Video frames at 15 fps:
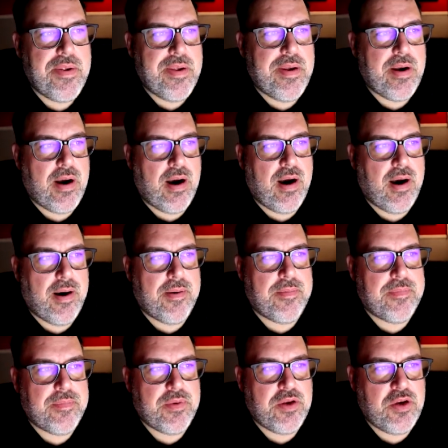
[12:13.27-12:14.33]
uh,
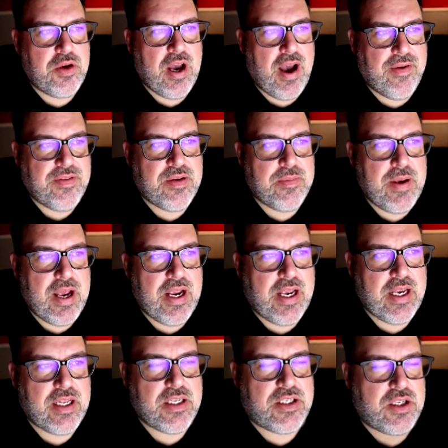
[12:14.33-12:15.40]
you have to make
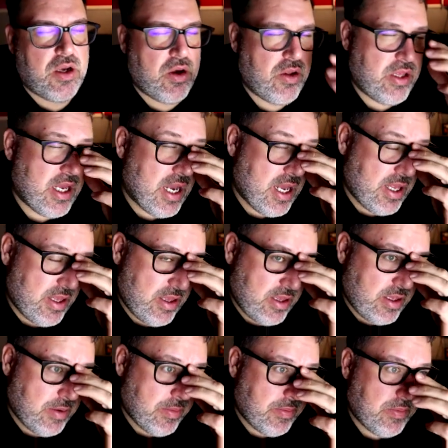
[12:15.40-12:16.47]
it so that
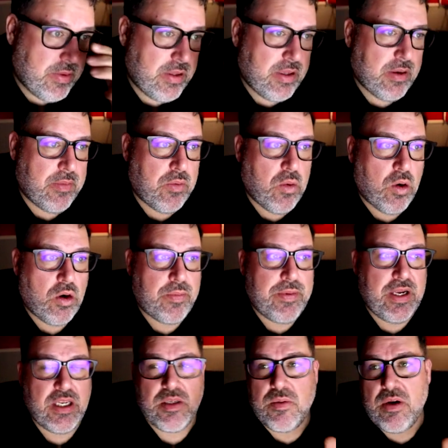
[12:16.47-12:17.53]
the, the
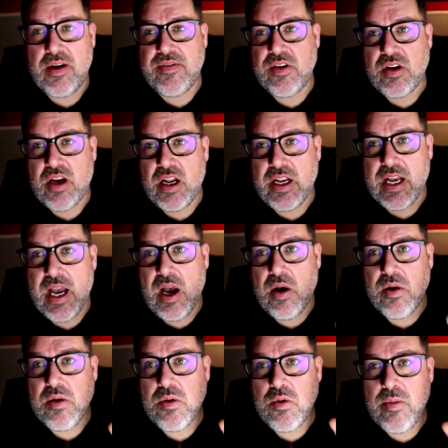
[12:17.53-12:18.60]
workpiece, whatever you're cutting out,
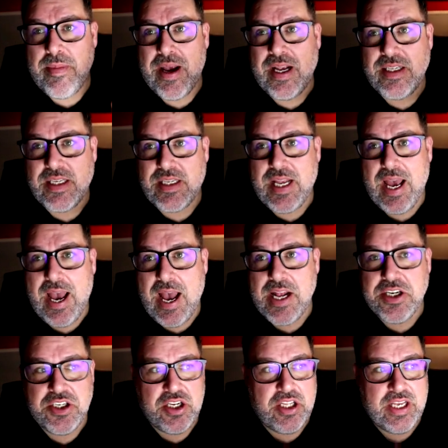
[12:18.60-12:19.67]
remains
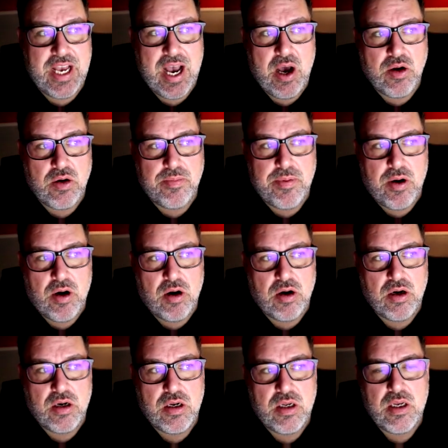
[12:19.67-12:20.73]
attached to the outer part.
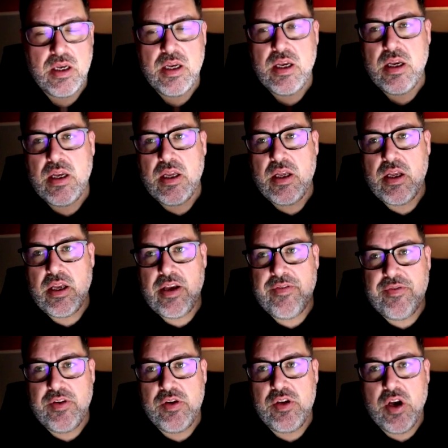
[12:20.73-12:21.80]
If
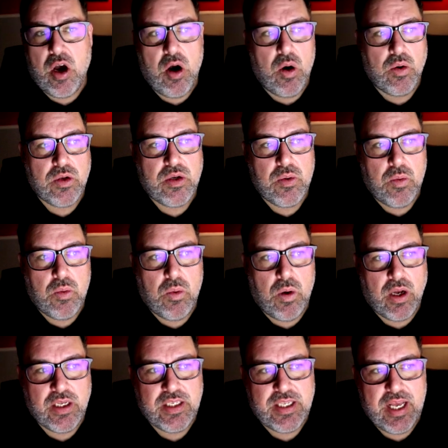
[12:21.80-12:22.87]
you don't,
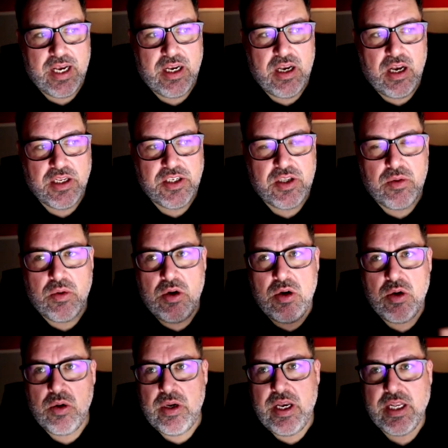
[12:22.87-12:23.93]
once that cuts
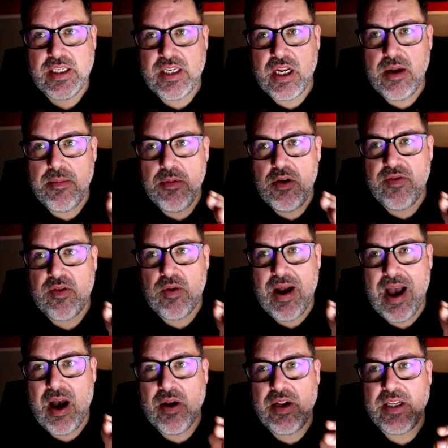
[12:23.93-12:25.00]
through, it's going to move
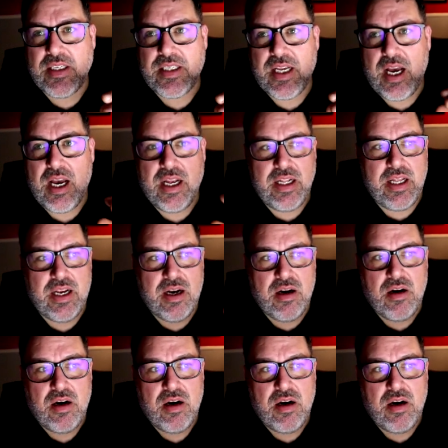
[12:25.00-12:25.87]
around inside there,